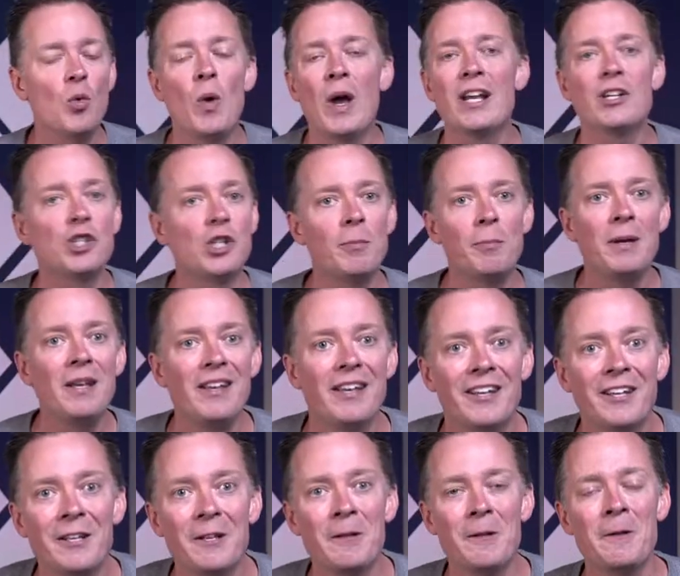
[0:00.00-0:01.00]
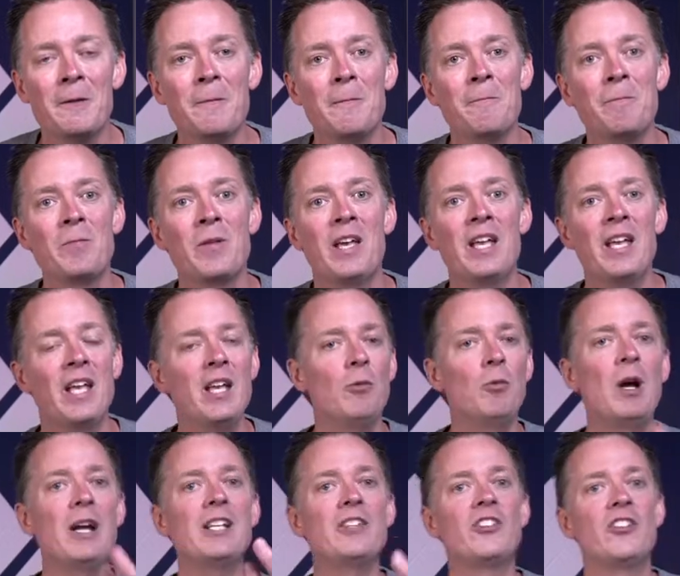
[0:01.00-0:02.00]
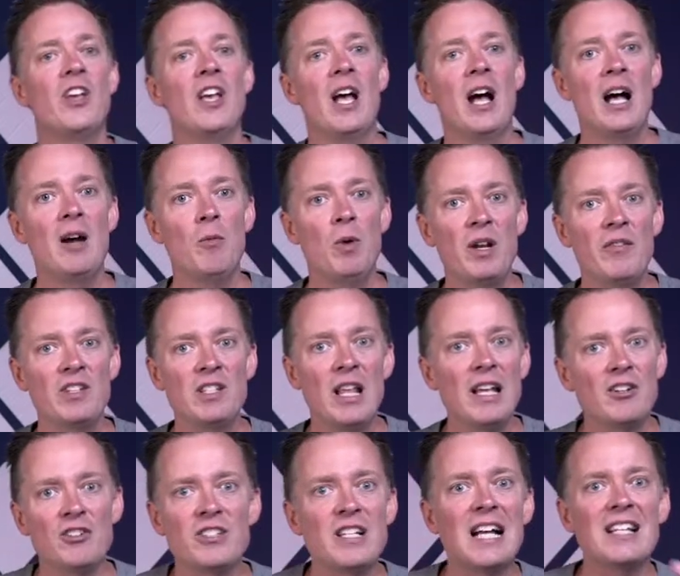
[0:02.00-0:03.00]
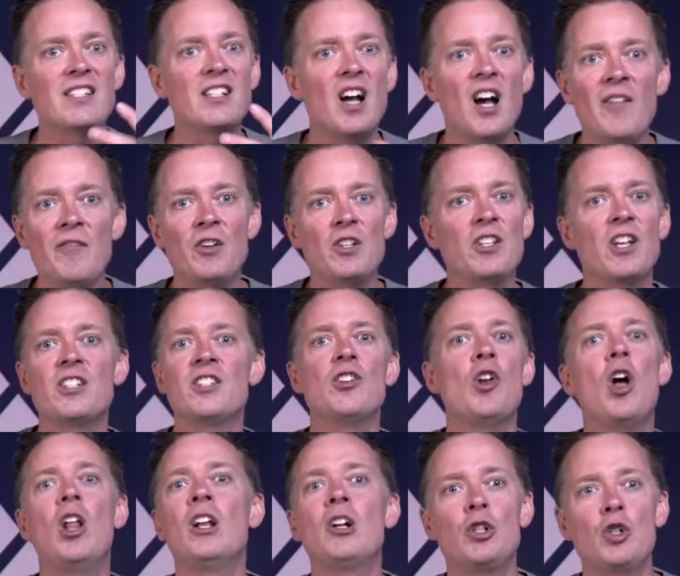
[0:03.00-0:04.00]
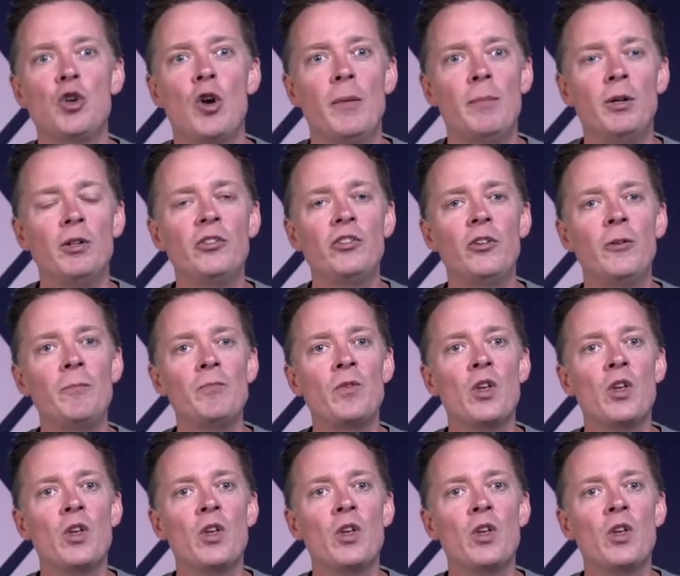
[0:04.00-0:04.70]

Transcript: way it should be. He writes on one of his letters, God comforts us in all our troubles